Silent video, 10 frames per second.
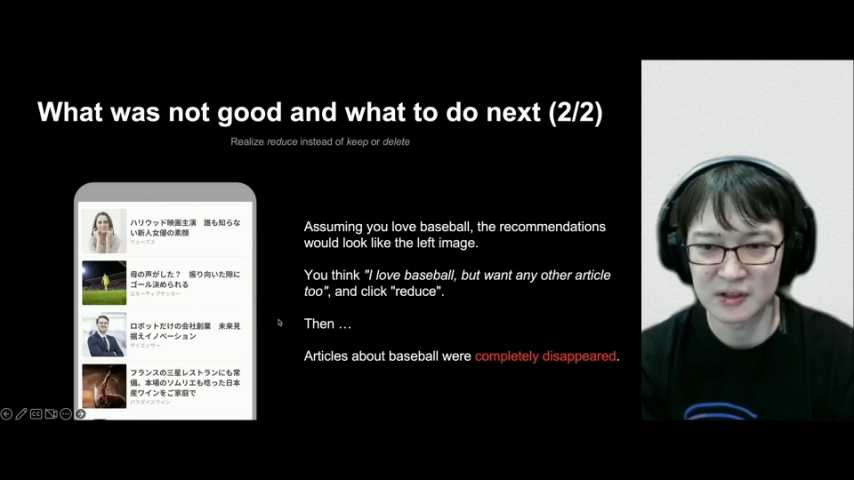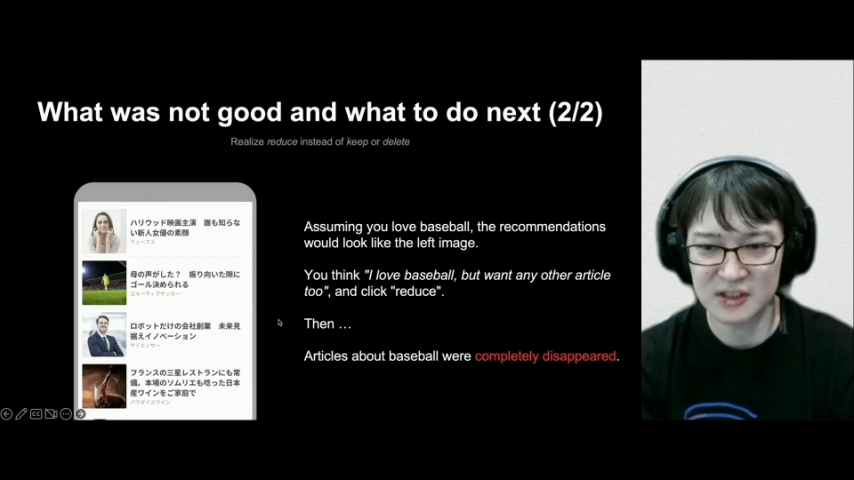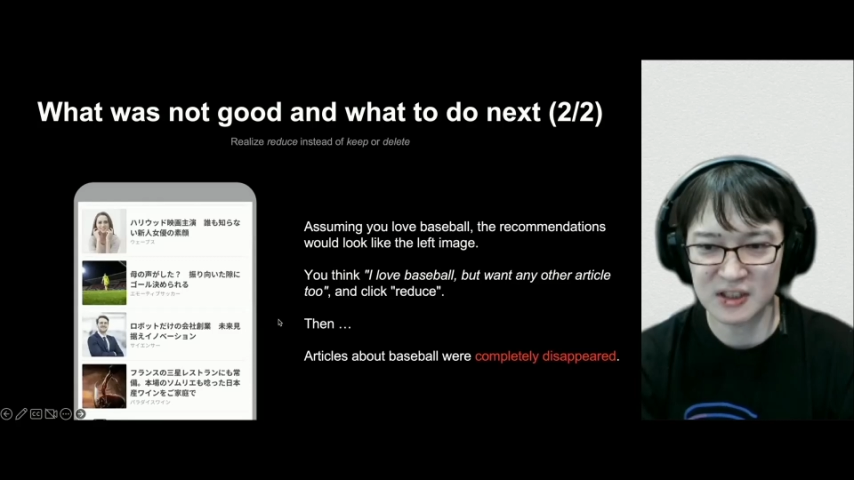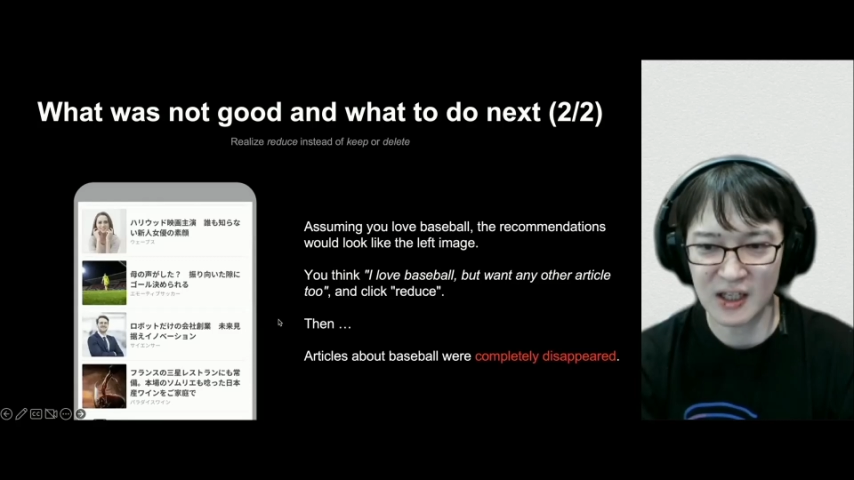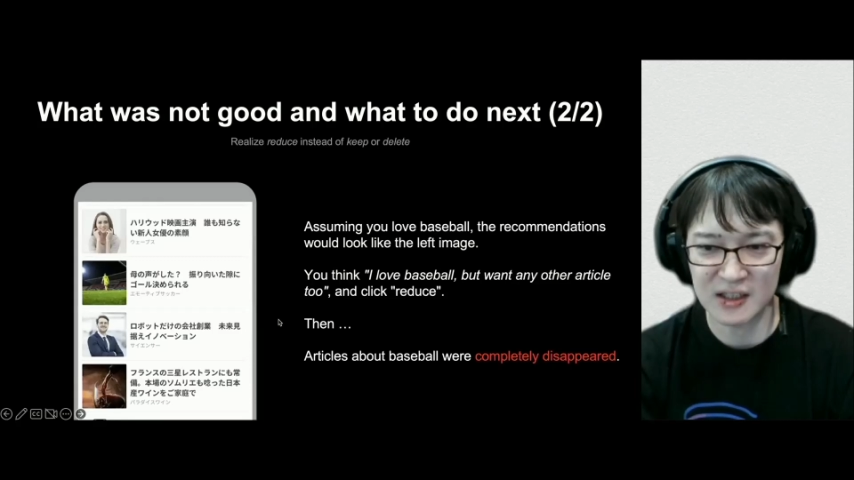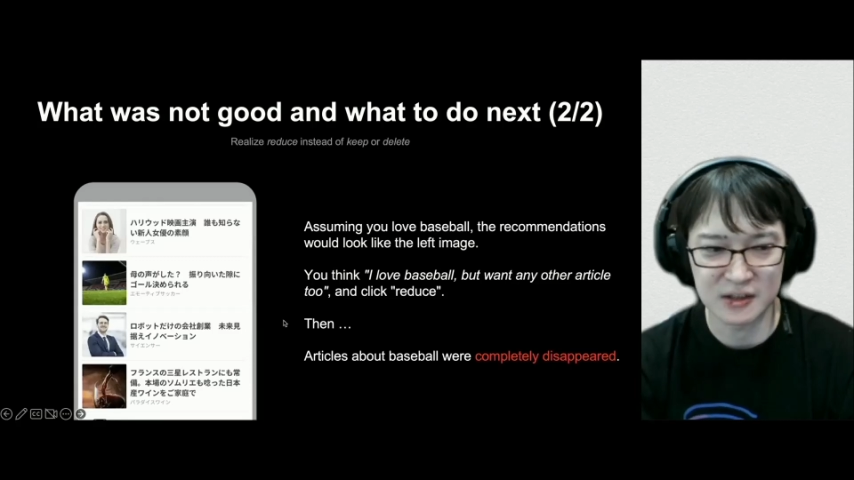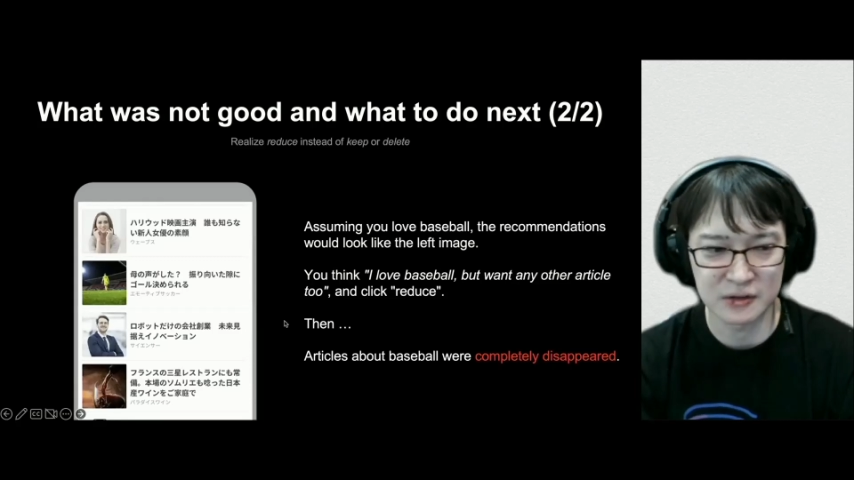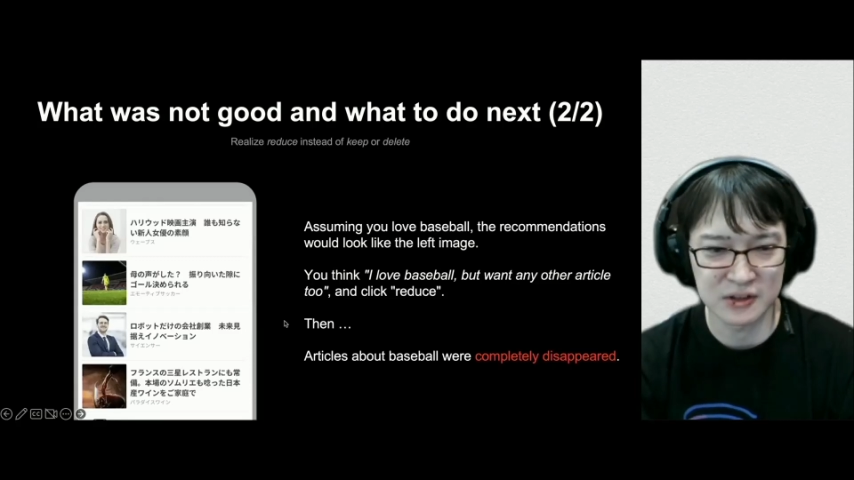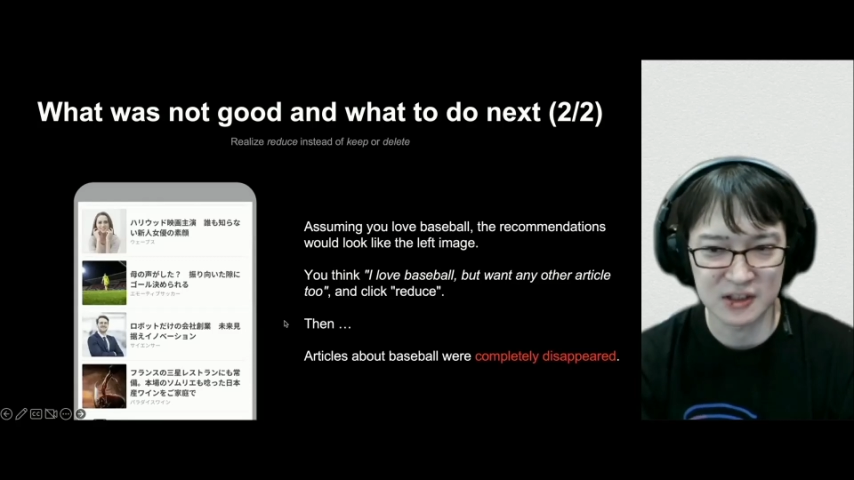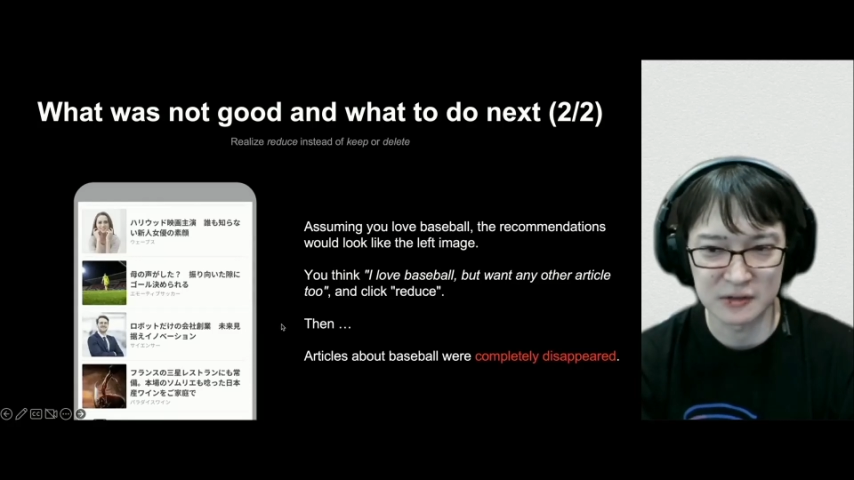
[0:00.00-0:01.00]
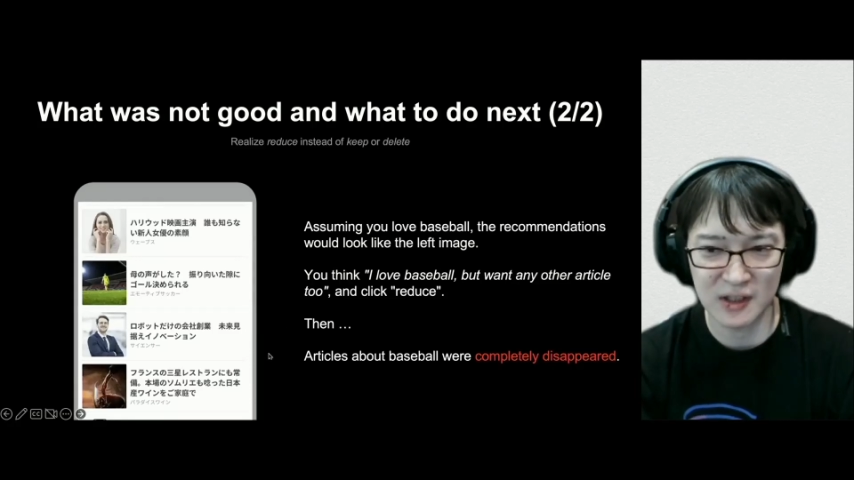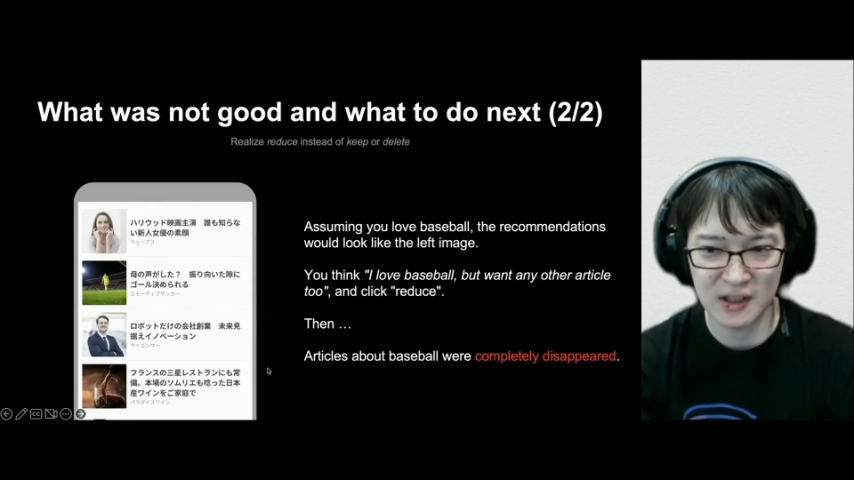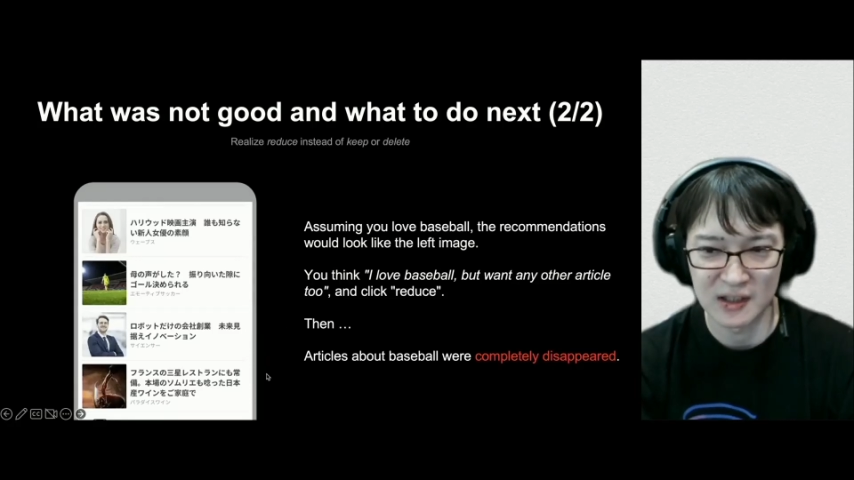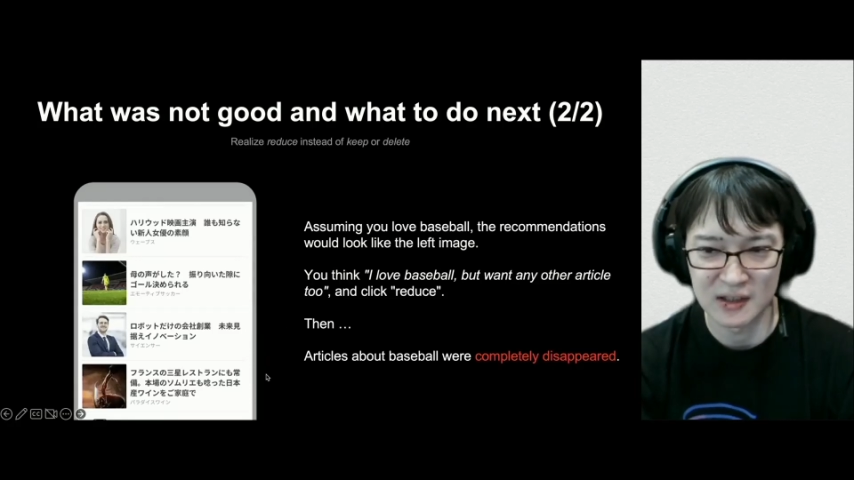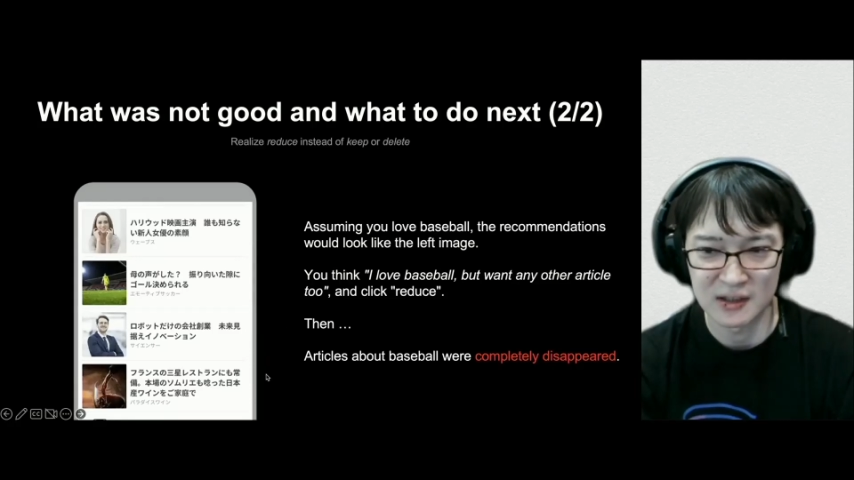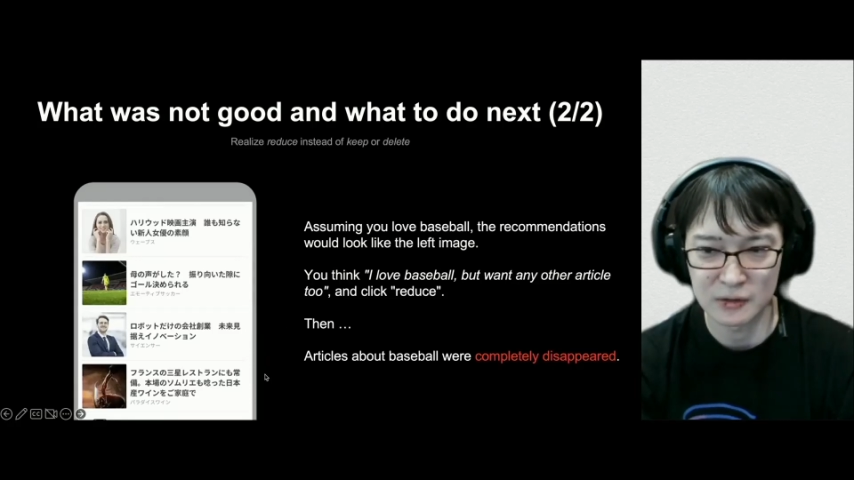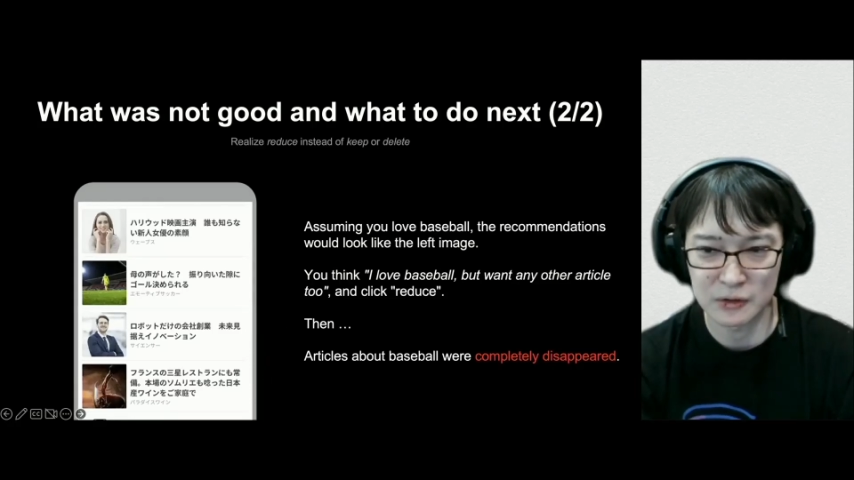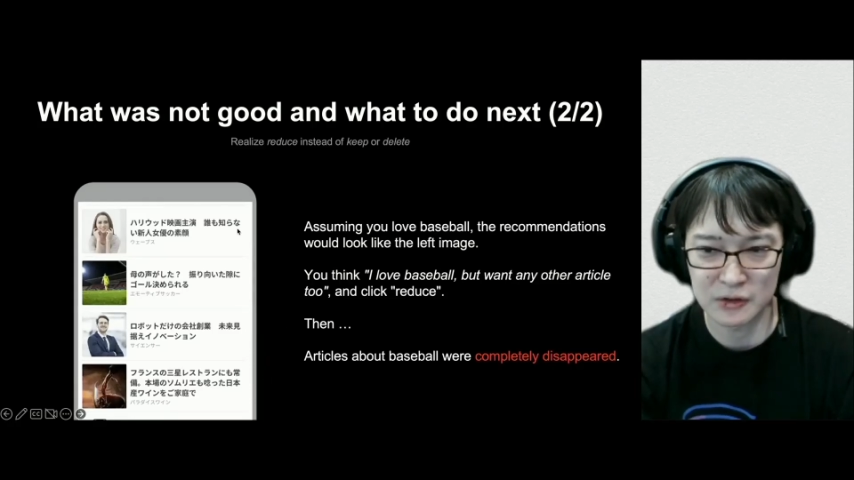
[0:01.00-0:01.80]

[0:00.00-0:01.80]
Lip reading: Then the next time you use it,